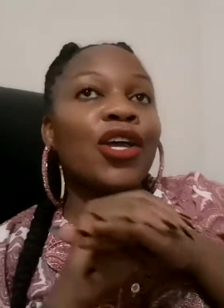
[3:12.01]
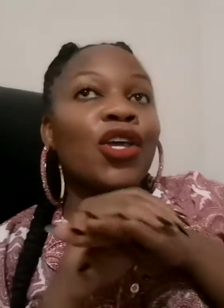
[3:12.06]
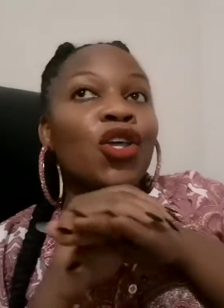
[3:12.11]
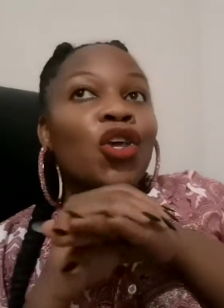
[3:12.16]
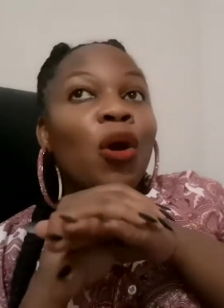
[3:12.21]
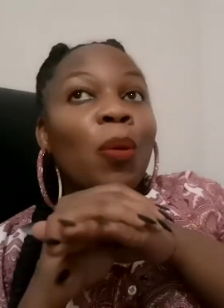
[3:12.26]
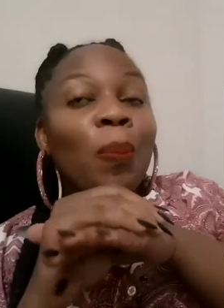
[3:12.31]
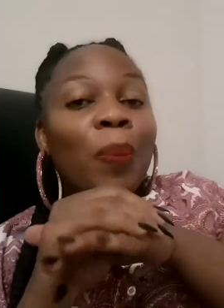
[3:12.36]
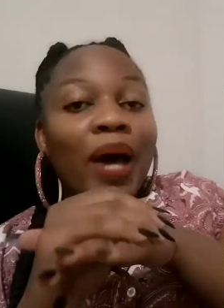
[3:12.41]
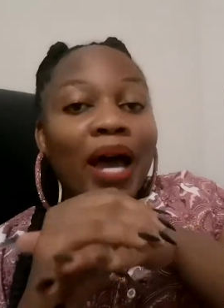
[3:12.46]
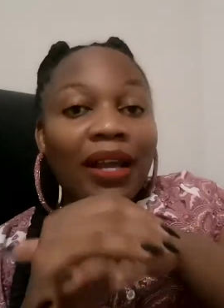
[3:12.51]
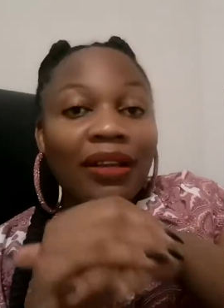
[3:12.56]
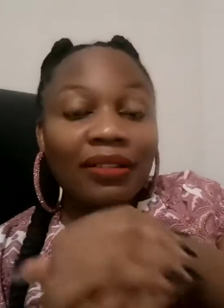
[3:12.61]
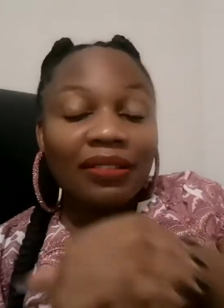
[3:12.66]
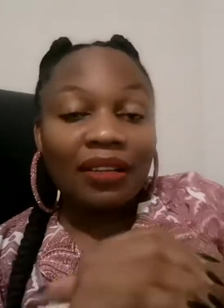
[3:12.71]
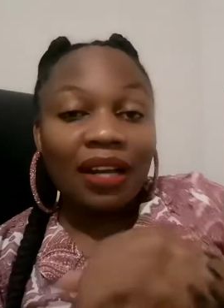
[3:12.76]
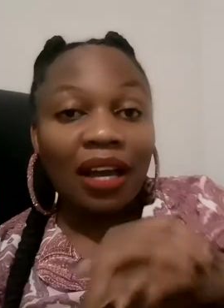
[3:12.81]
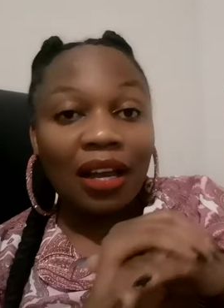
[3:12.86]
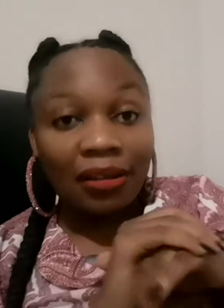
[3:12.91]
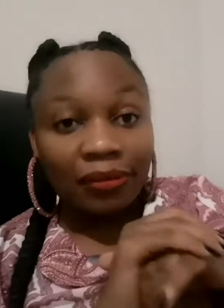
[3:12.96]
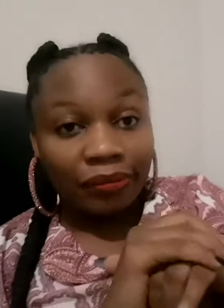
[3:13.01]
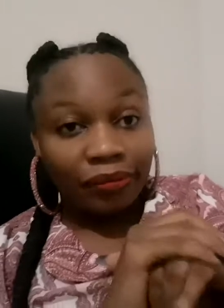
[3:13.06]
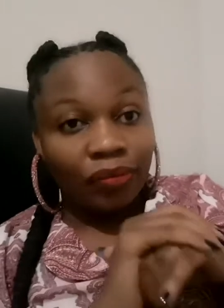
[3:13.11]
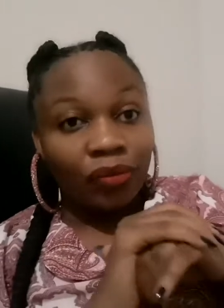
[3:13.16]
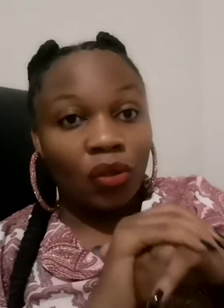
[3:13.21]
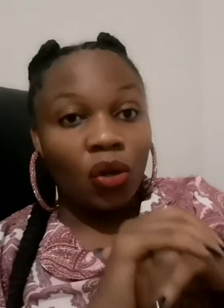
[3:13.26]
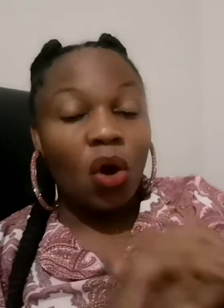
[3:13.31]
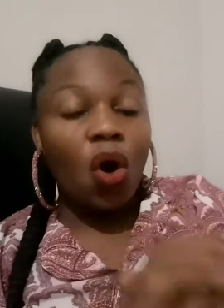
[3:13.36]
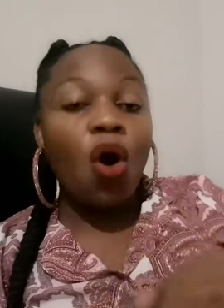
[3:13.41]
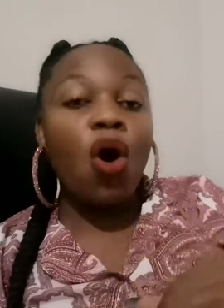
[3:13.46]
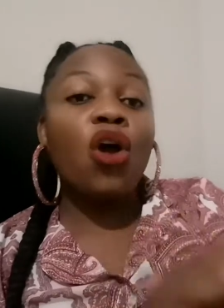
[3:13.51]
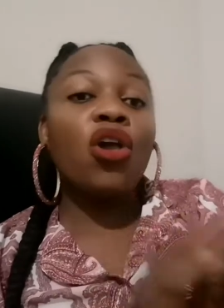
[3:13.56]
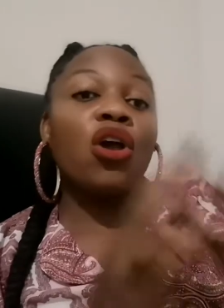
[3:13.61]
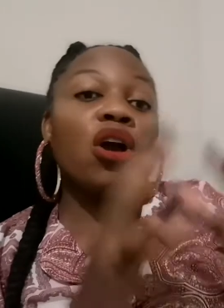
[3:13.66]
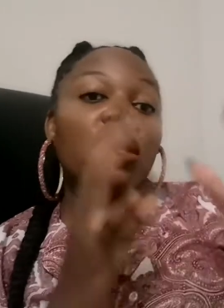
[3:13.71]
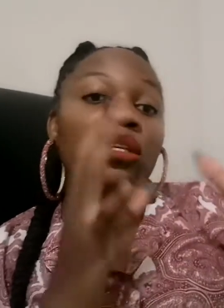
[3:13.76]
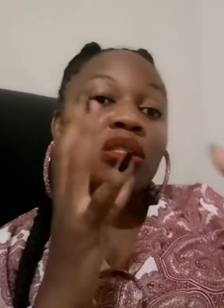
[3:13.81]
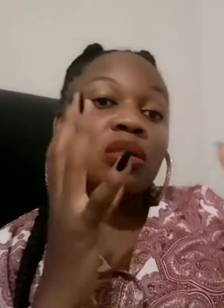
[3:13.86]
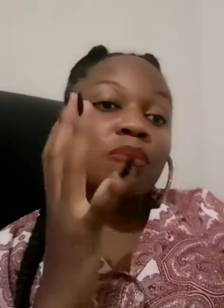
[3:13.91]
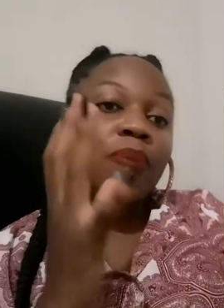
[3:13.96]
your partner or
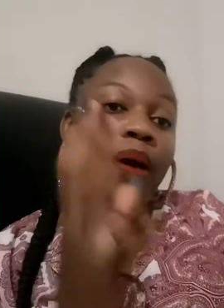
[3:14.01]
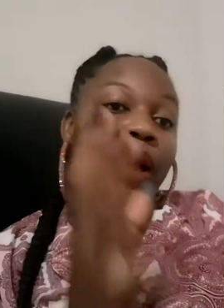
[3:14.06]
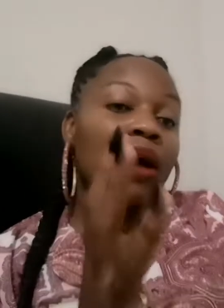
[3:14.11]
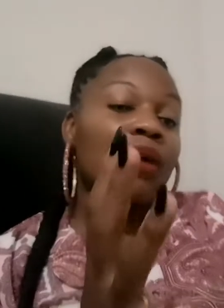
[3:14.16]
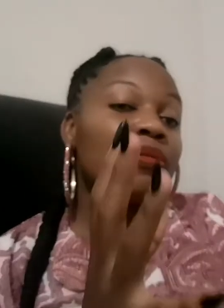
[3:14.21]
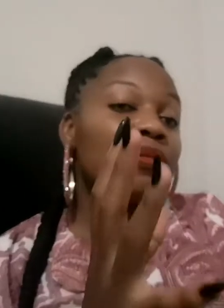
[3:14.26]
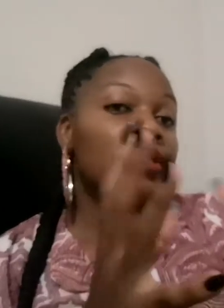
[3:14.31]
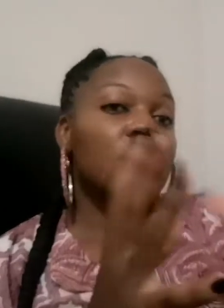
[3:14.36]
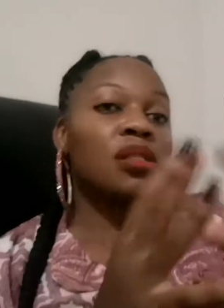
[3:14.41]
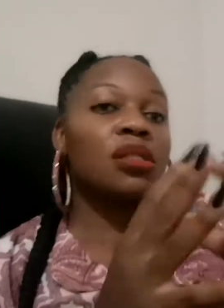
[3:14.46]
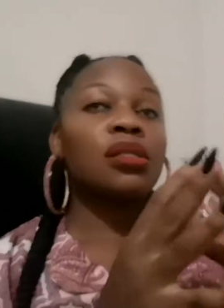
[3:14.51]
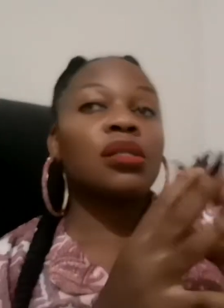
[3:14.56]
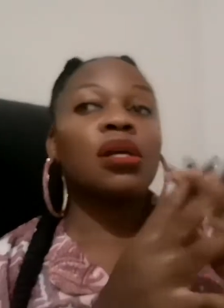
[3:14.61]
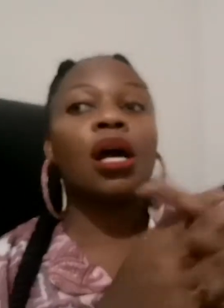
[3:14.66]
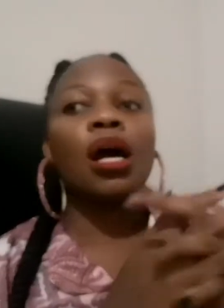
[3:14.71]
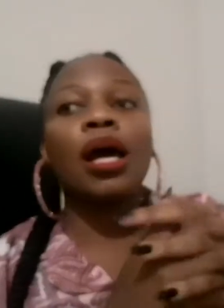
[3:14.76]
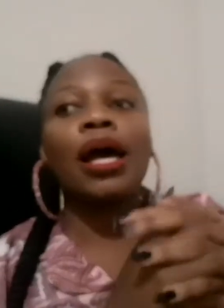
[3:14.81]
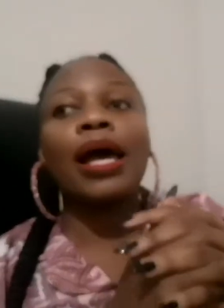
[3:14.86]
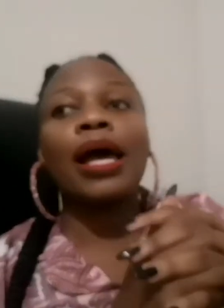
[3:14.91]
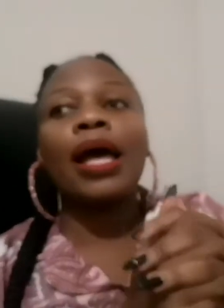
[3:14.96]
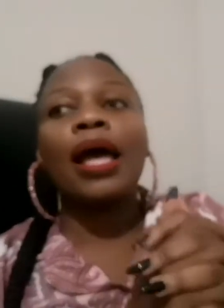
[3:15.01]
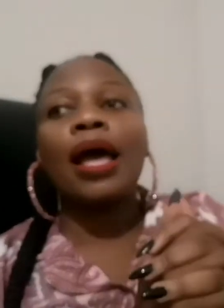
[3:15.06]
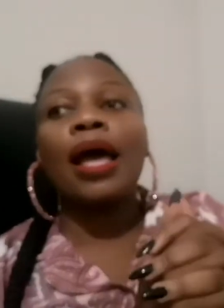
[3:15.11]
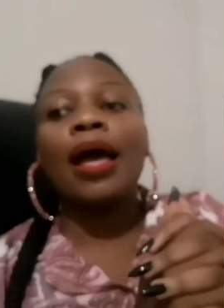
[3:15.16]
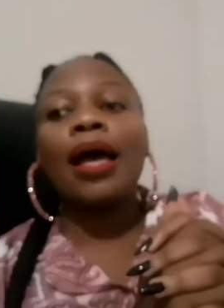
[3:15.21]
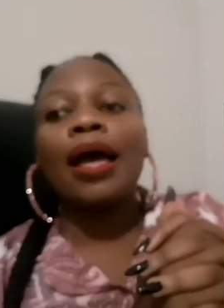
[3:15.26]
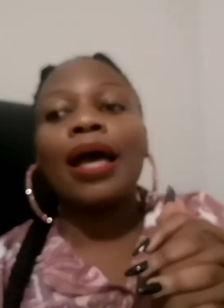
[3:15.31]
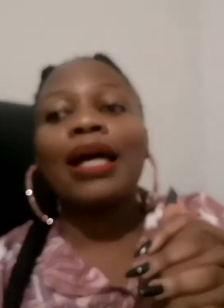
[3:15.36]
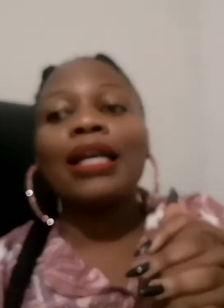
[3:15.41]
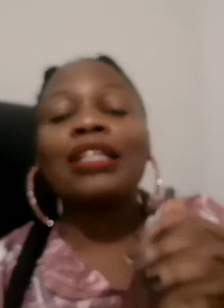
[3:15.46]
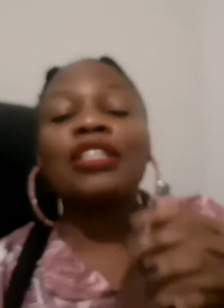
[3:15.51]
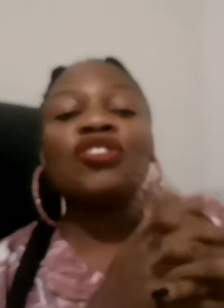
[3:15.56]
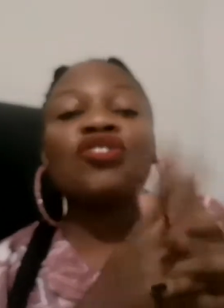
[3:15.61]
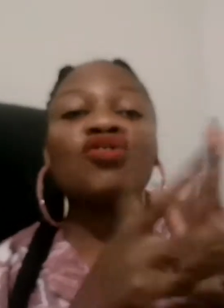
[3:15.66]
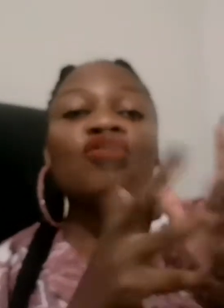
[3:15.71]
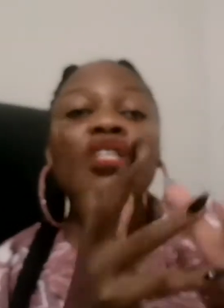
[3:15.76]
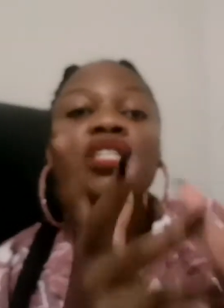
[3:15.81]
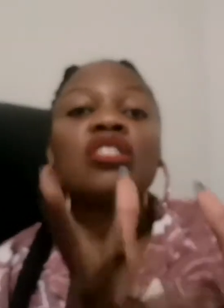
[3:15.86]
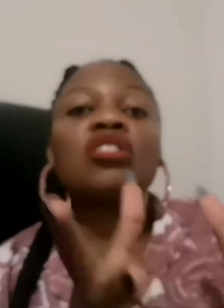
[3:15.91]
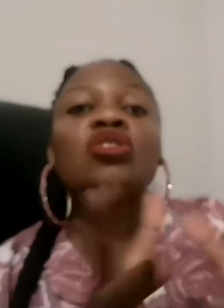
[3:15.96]
your spouse
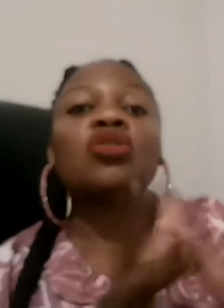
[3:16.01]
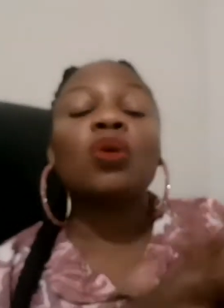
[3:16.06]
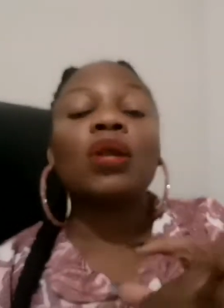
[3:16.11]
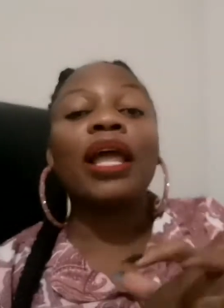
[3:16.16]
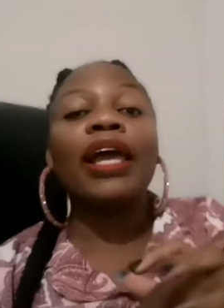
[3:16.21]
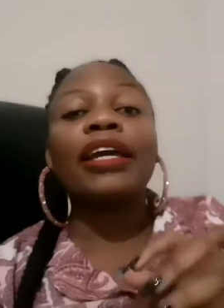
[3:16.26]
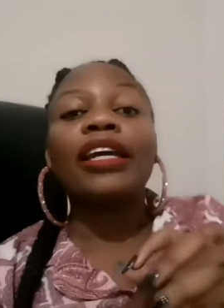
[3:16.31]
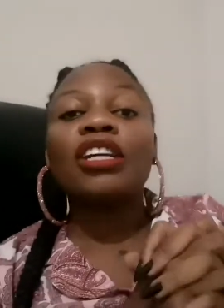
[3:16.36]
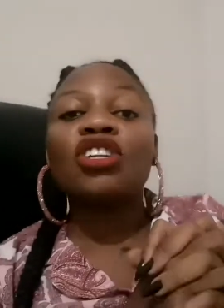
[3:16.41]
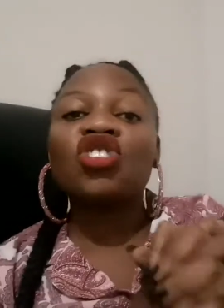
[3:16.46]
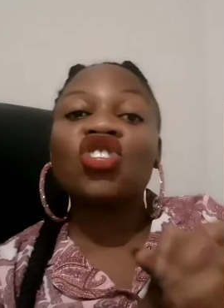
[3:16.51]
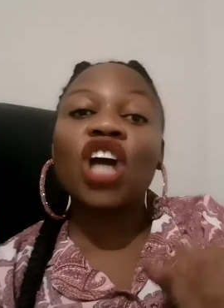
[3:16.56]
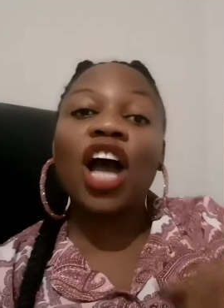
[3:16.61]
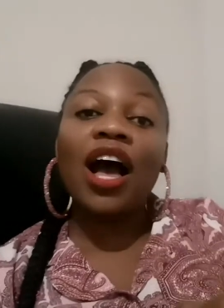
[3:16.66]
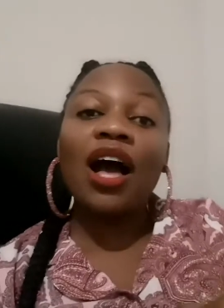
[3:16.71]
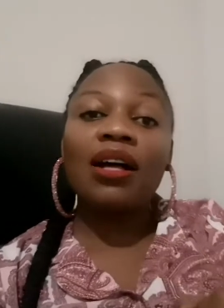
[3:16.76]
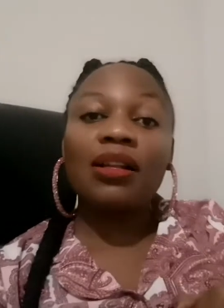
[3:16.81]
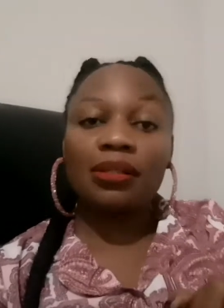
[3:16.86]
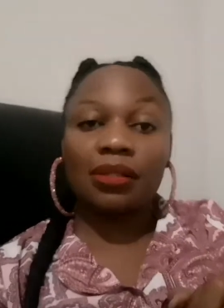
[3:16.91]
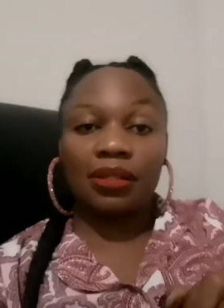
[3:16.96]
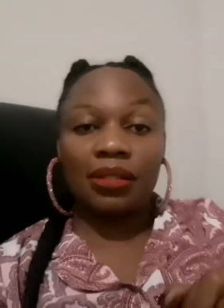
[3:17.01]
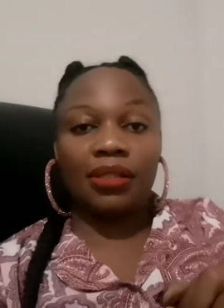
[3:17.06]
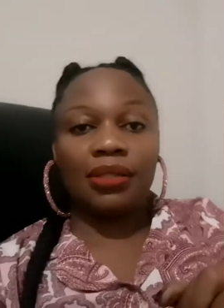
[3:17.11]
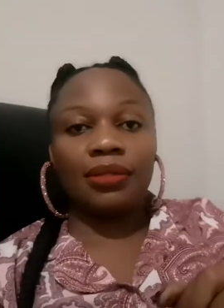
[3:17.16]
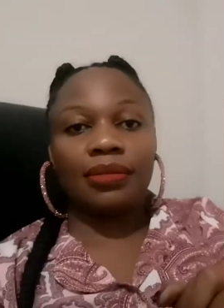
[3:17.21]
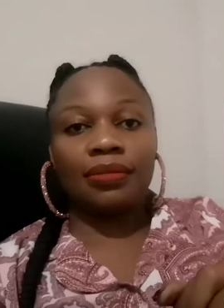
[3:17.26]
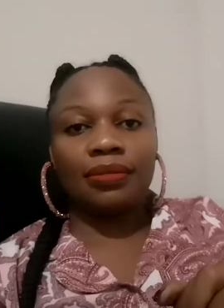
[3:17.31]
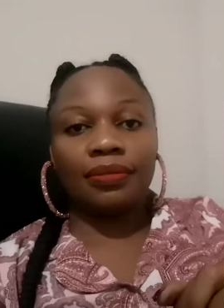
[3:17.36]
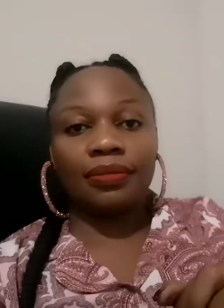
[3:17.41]
treats you like a child.